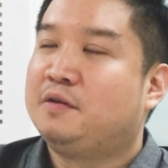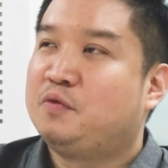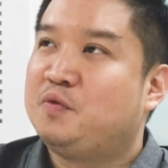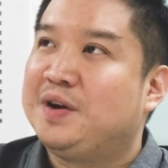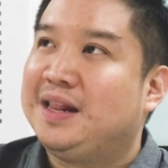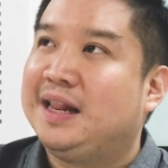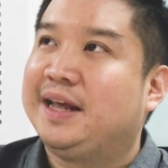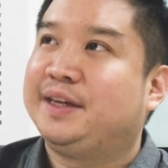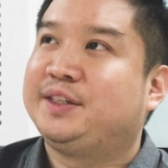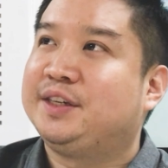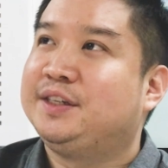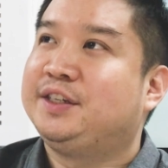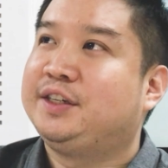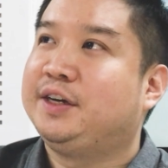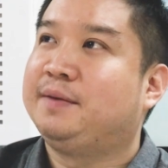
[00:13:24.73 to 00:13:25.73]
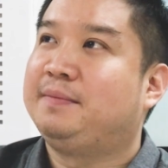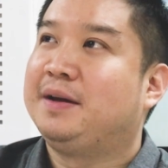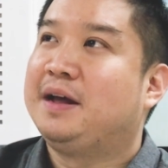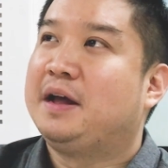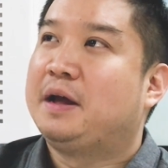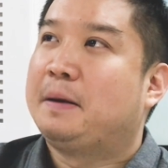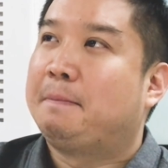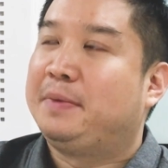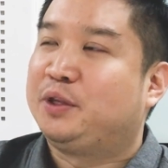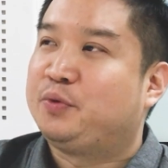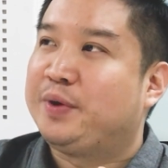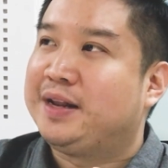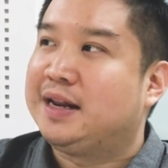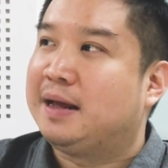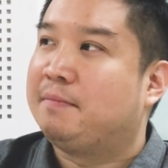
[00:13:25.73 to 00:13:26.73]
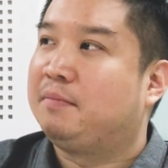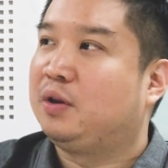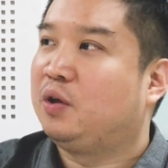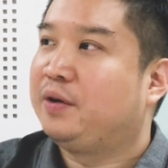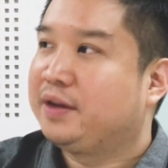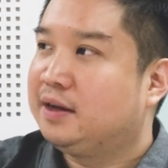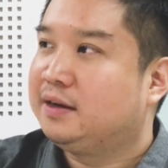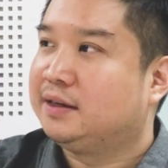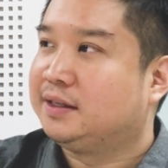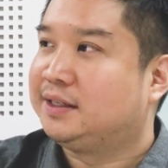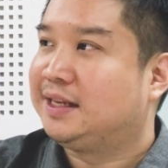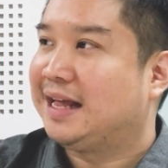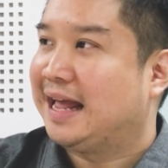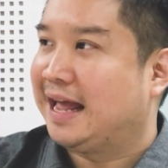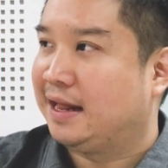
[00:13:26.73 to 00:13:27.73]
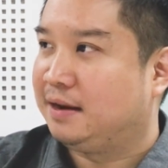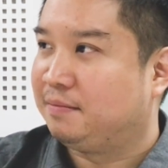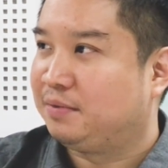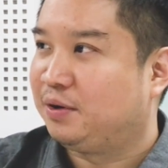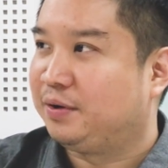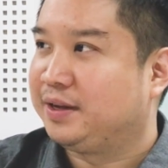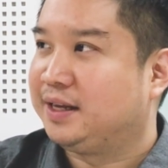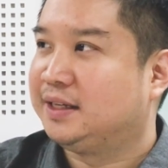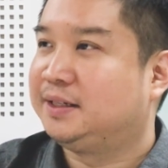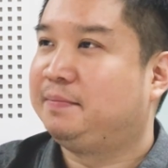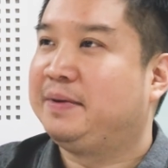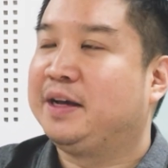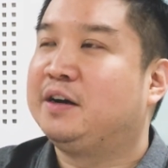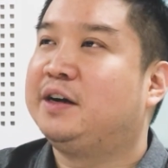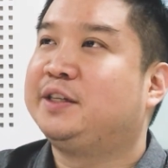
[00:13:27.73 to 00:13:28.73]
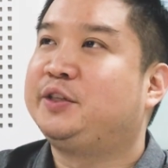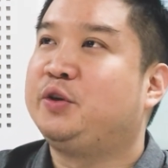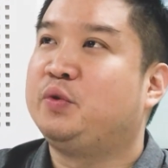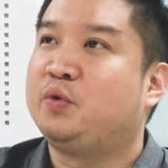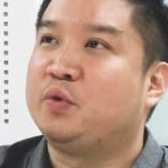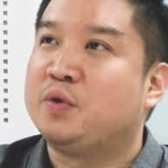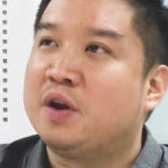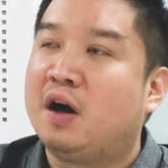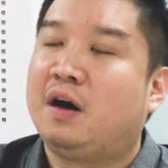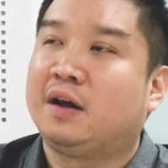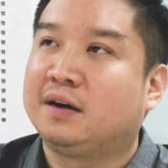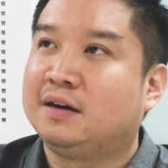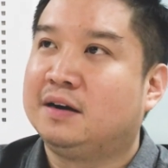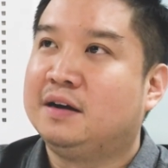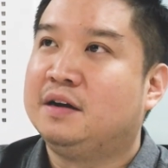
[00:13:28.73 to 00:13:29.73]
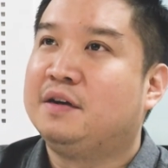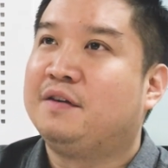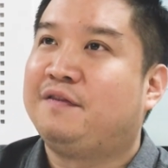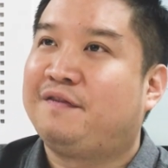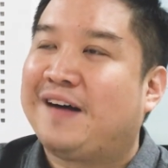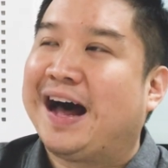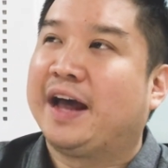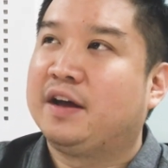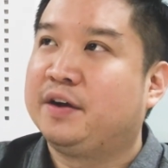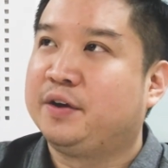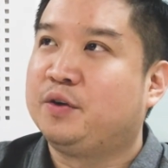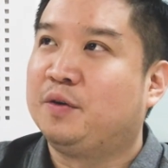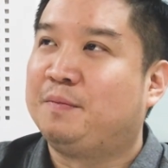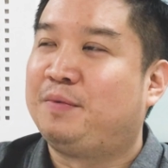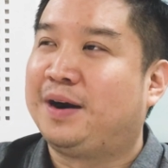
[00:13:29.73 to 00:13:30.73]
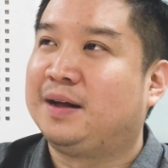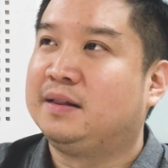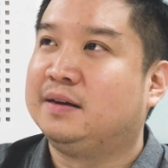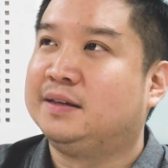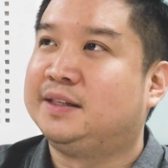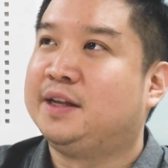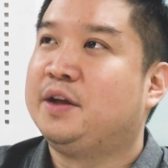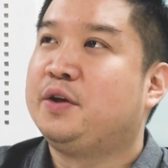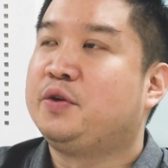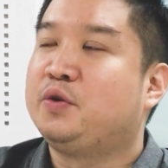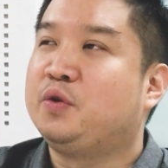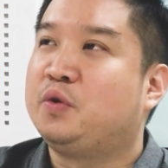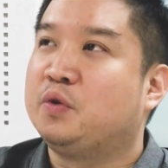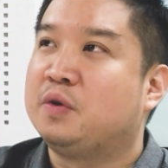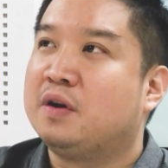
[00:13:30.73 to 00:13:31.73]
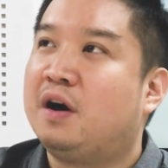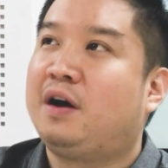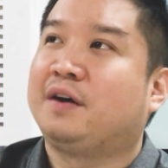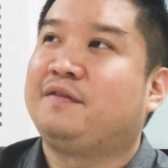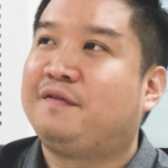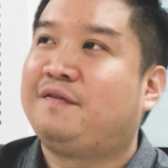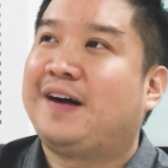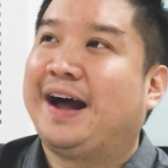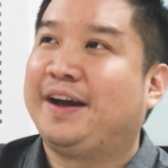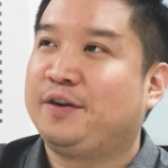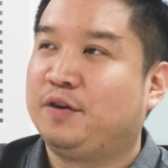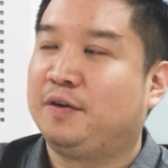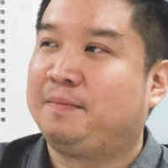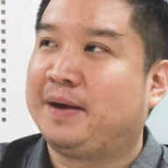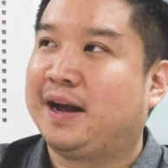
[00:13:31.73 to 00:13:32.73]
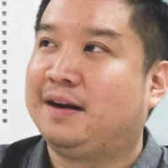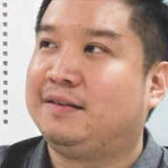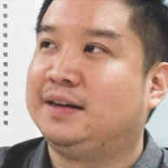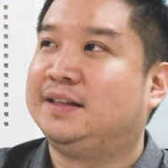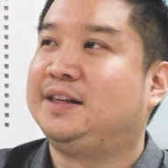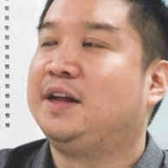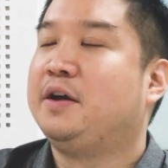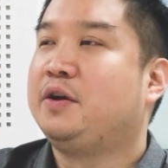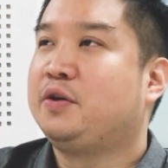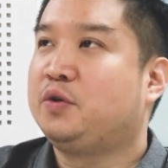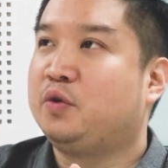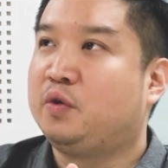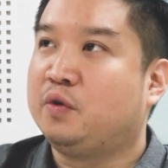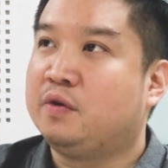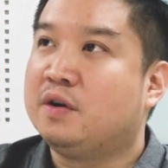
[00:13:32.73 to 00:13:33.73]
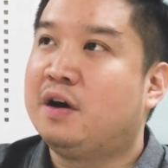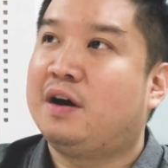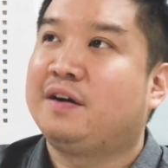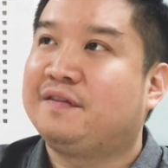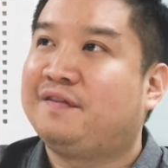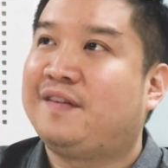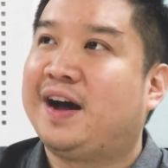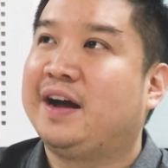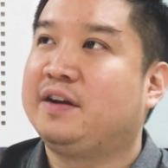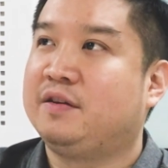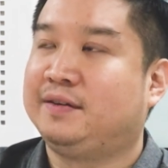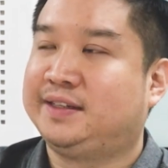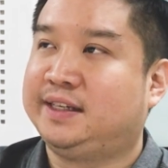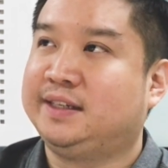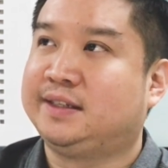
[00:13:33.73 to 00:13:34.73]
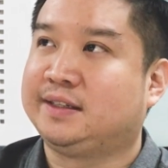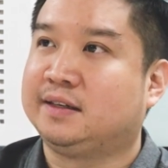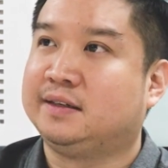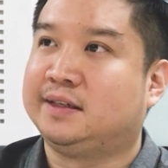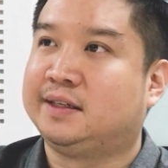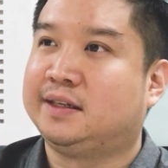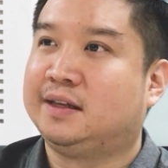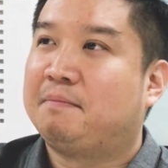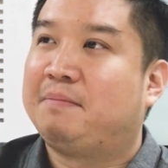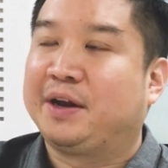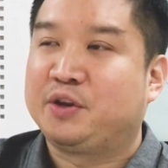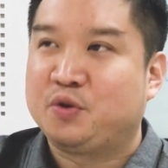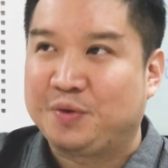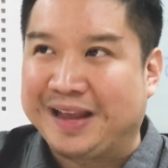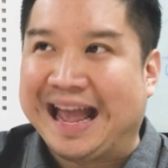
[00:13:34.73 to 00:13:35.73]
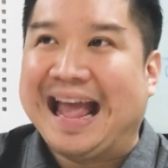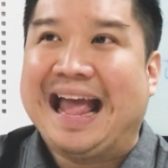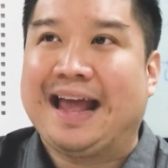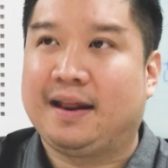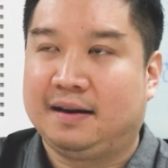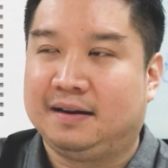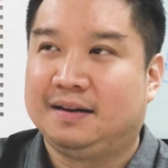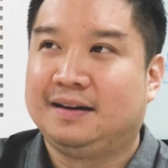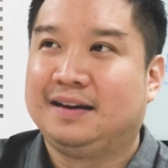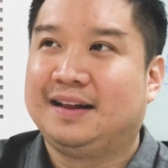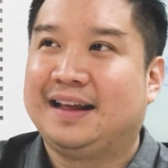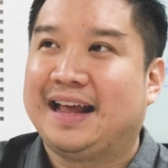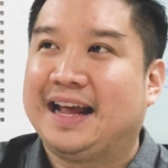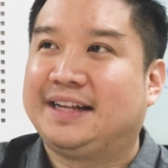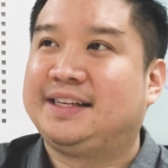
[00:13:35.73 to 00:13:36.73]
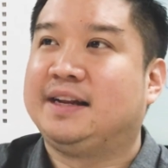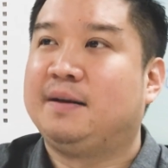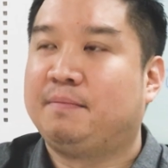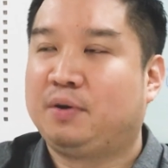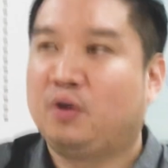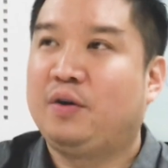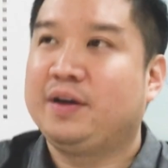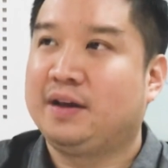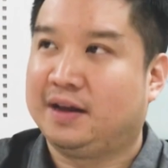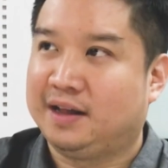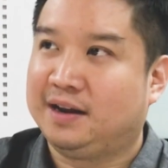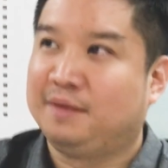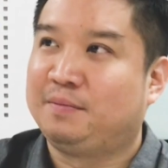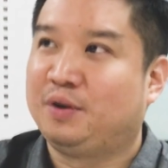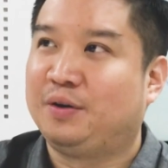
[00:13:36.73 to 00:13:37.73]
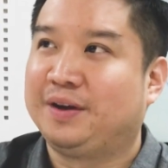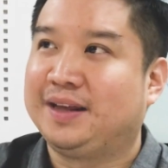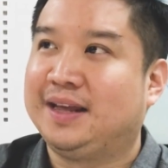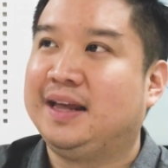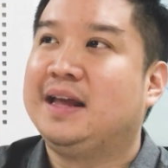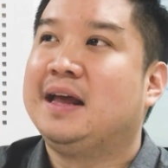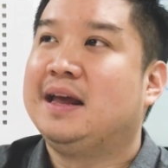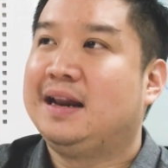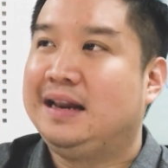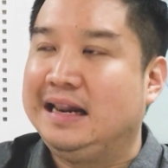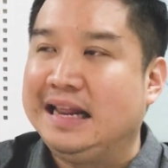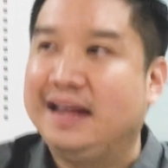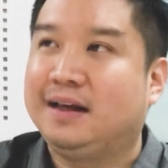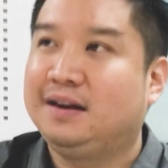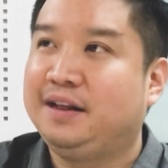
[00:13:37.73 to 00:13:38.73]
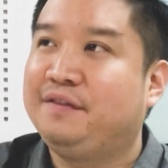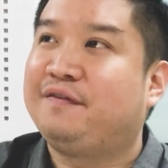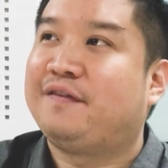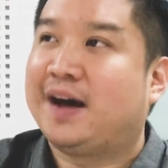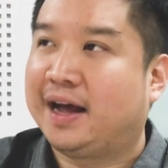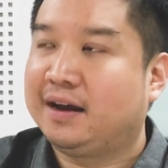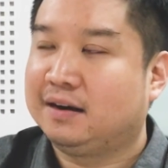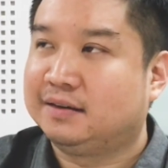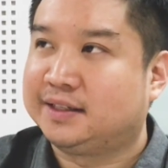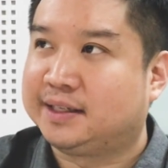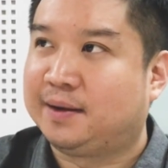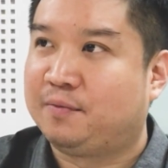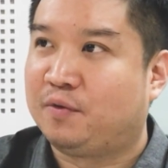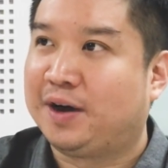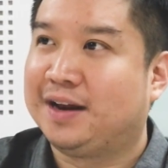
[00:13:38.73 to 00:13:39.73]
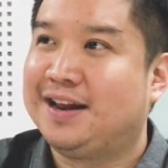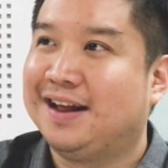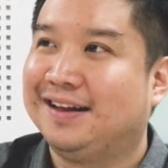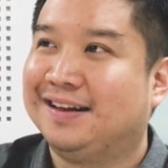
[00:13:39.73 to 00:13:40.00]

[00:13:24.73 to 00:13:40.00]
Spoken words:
relationship between employers and employees because you do not fire your brothers, you do not fire your parents, you do not fire your sisters, but you can, as an employer and employee, legally fire someone,